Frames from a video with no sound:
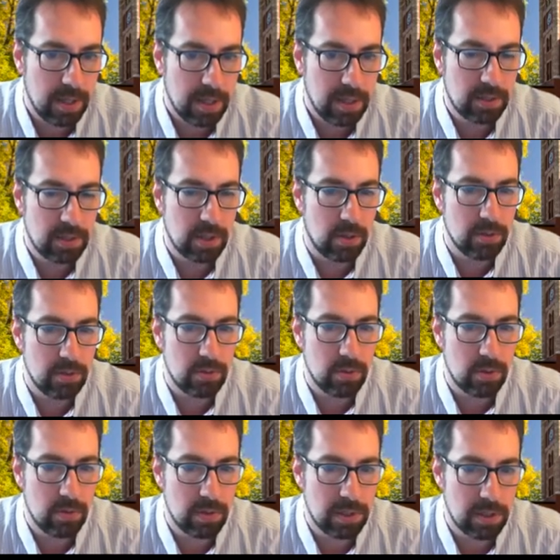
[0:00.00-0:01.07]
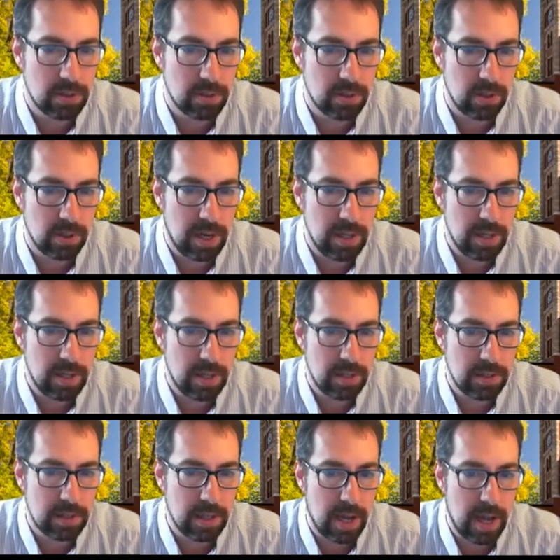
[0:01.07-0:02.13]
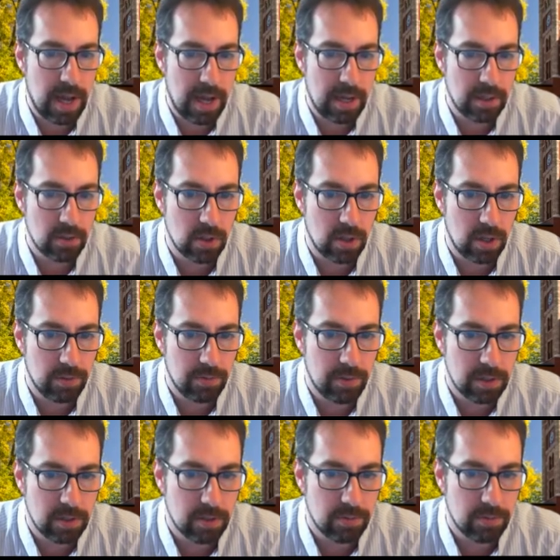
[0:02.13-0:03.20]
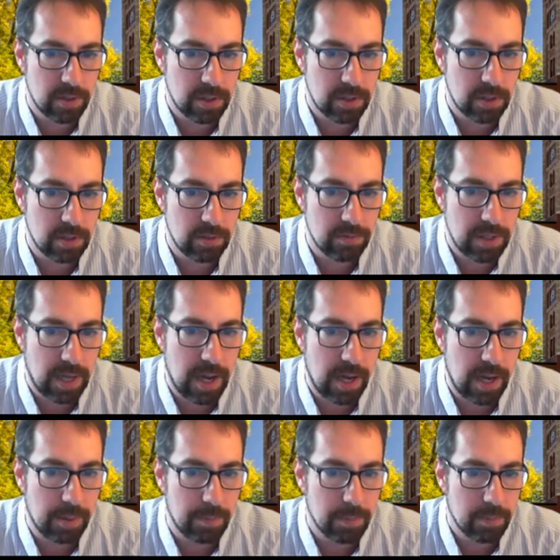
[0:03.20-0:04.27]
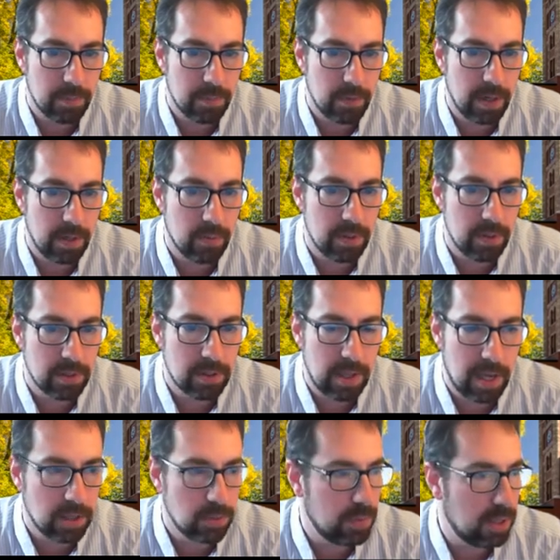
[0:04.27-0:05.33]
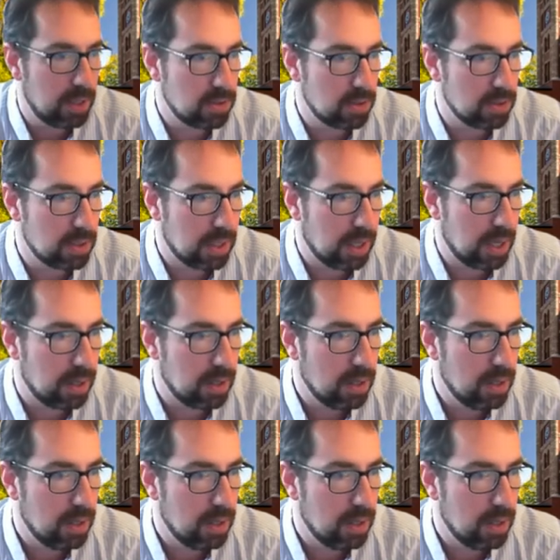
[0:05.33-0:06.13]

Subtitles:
It's going through the resistor, and then it dies off as a function of time, right? With this exponential decay.